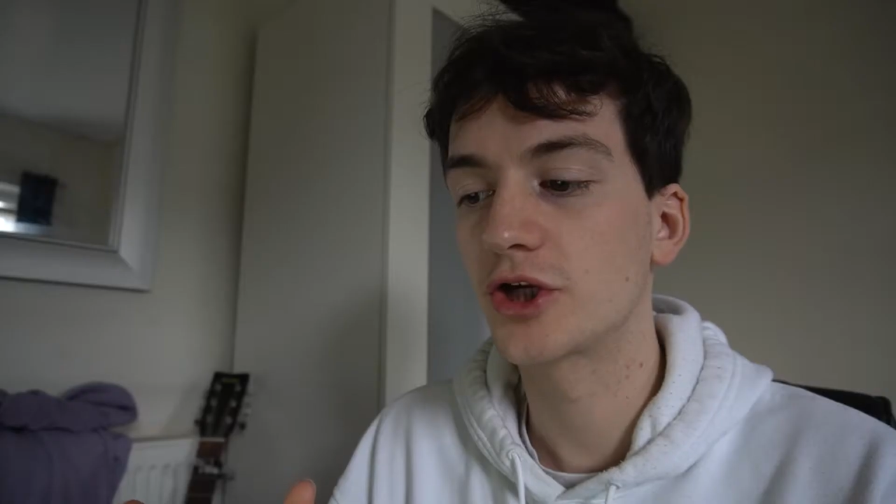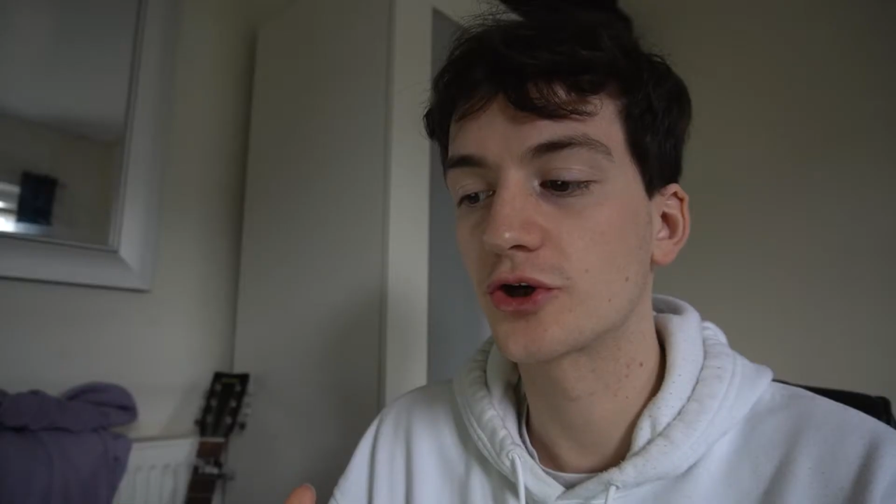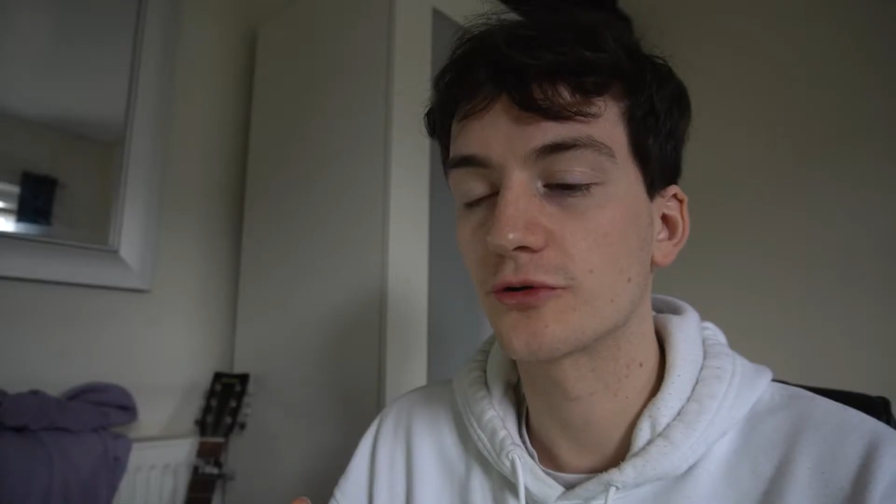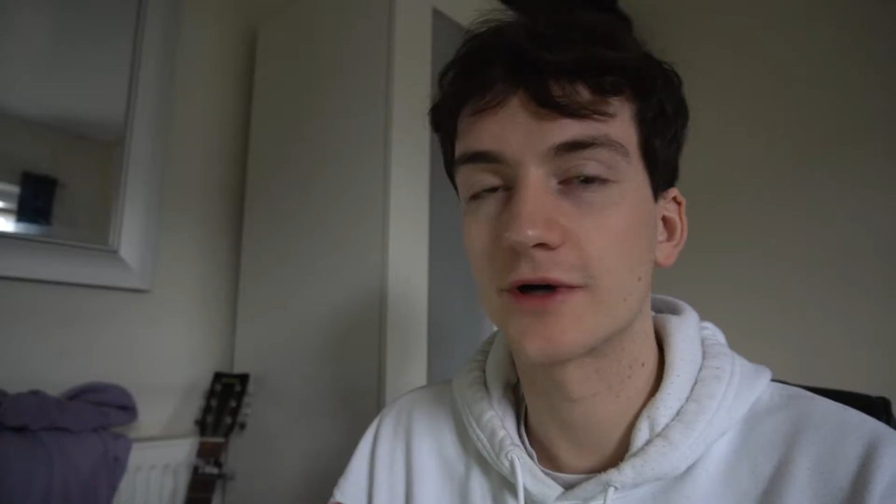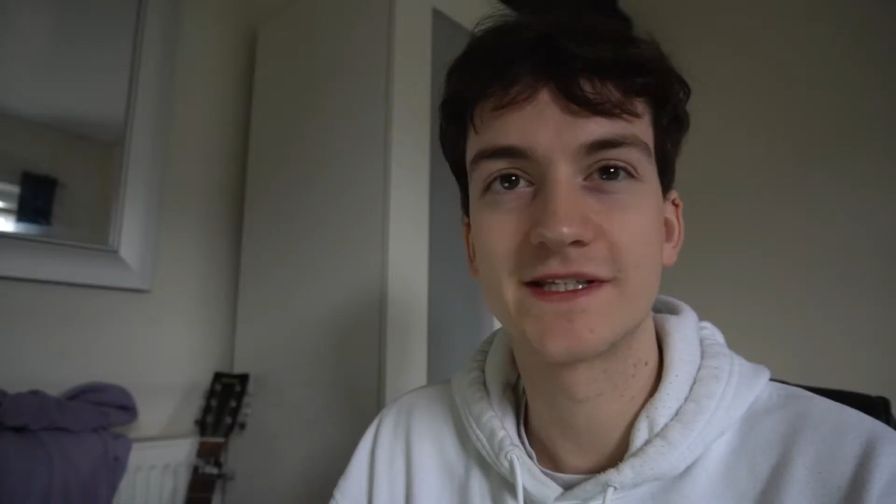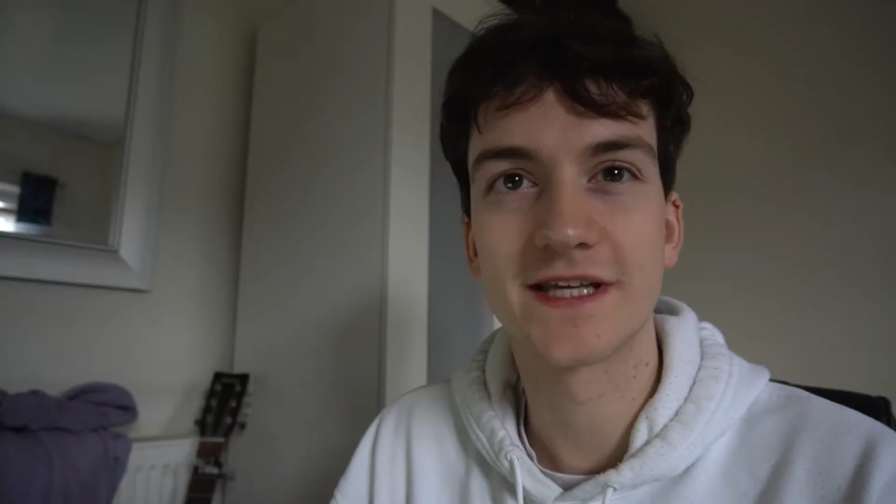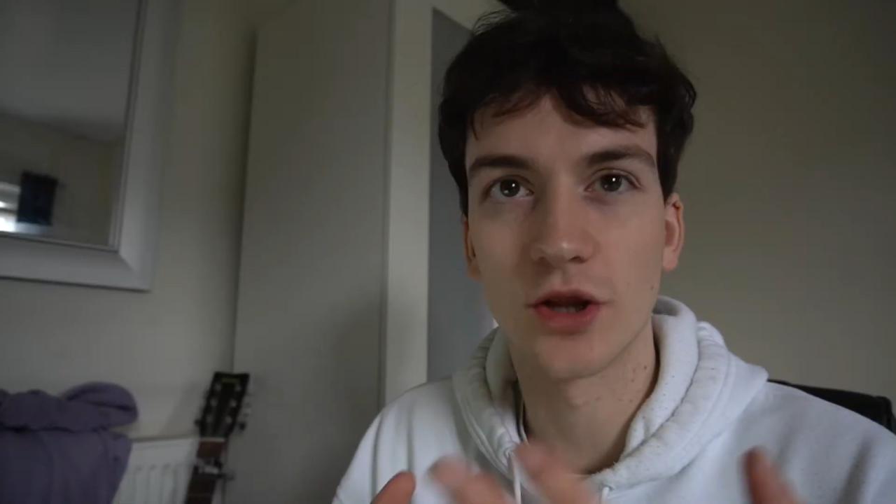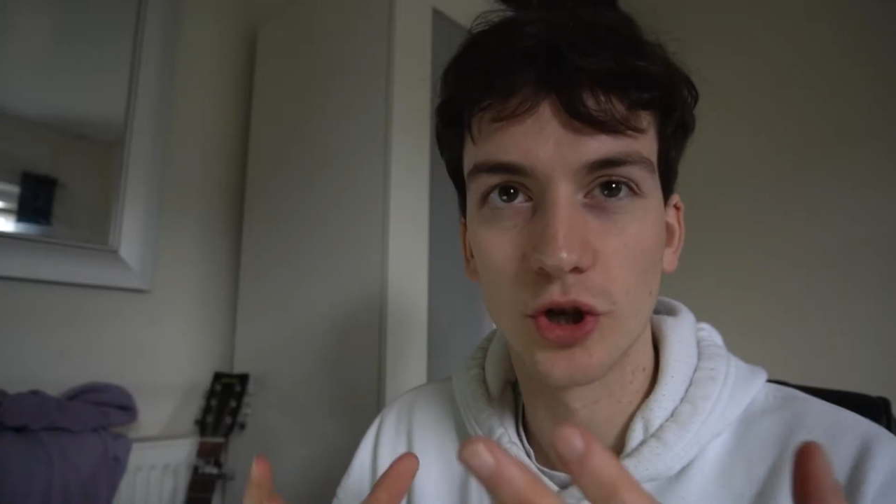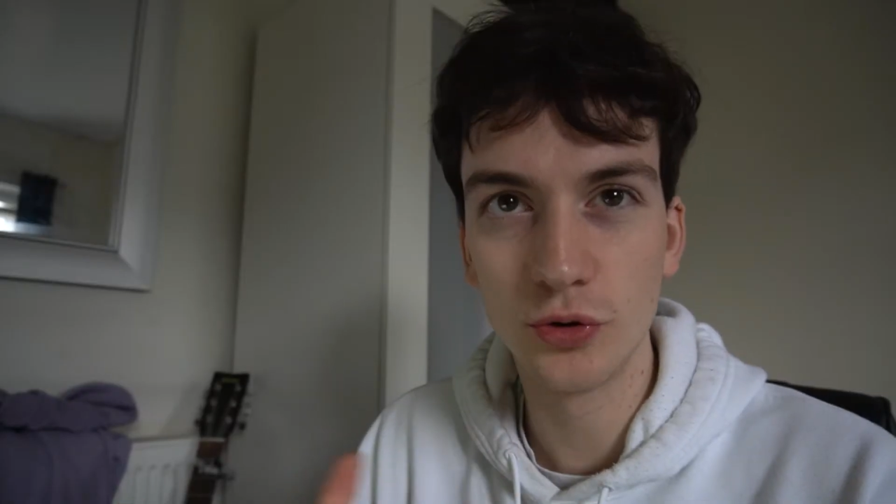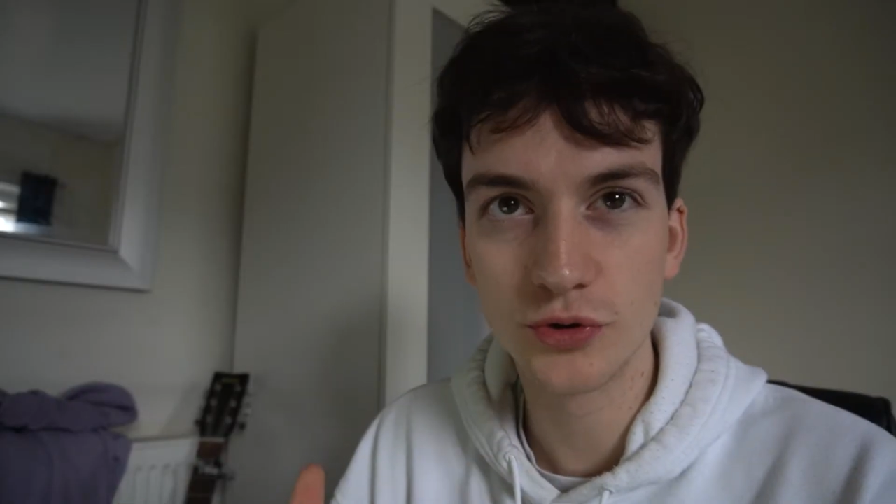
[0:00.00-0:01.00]
creating
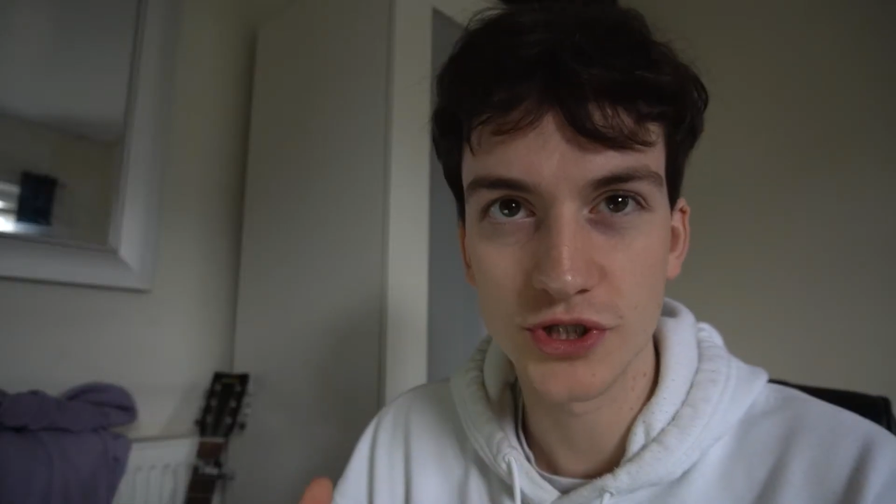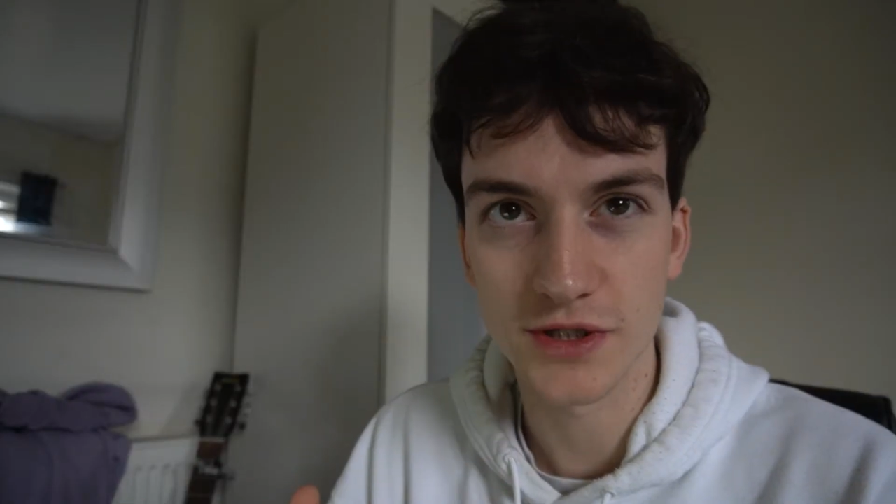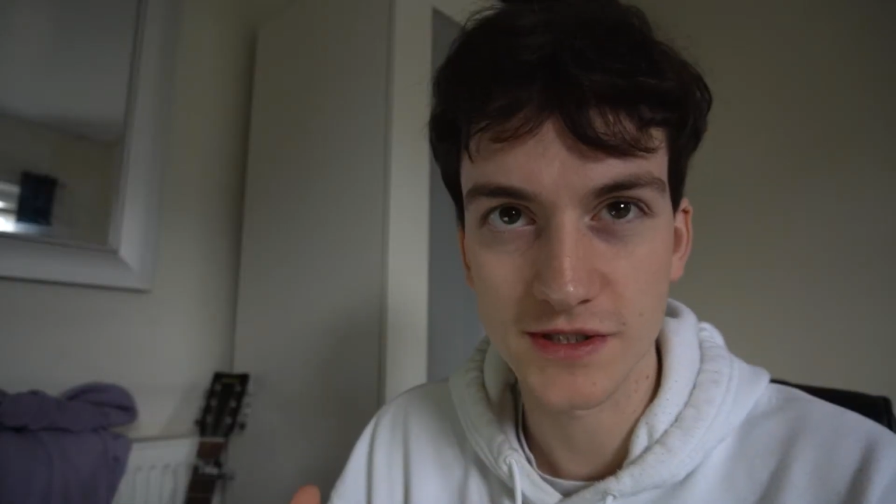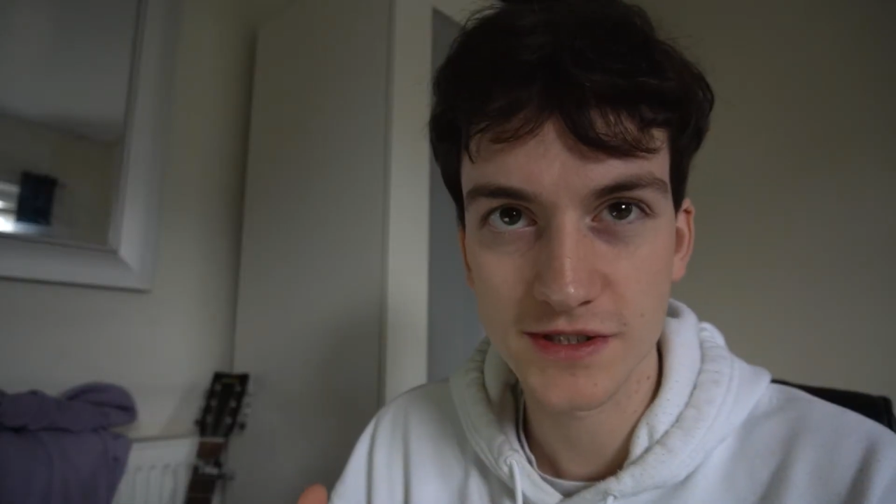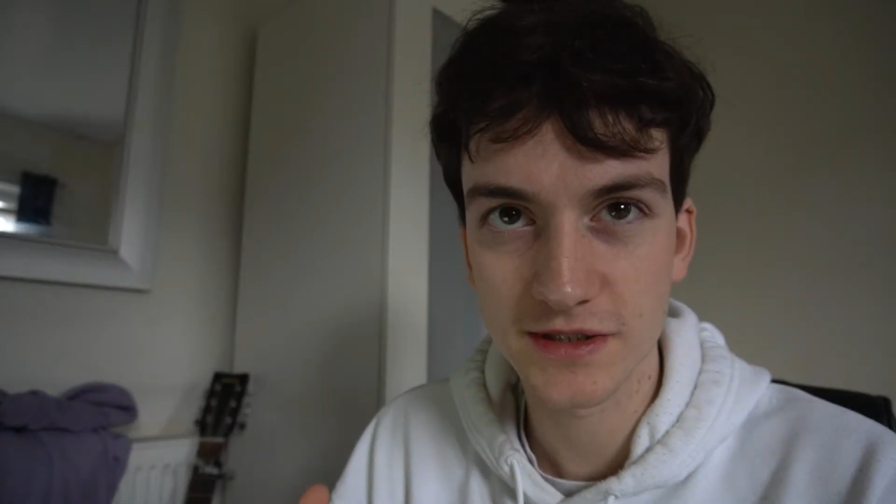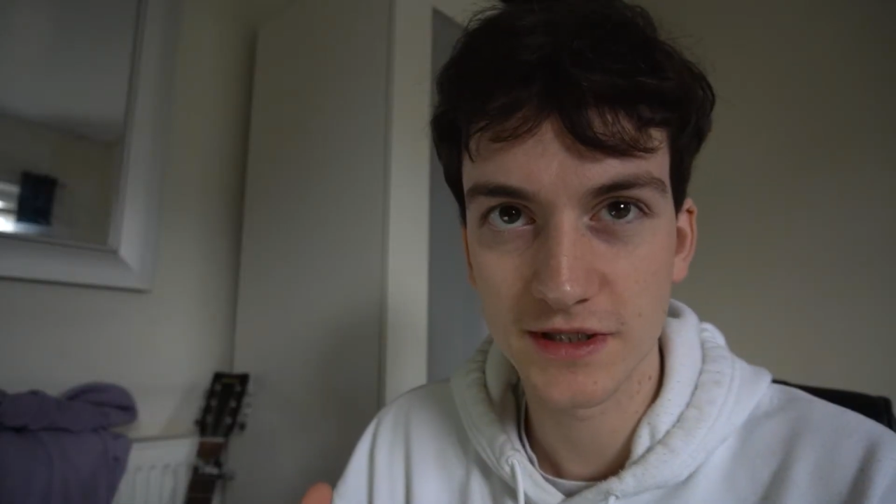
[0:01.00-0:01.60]
illusions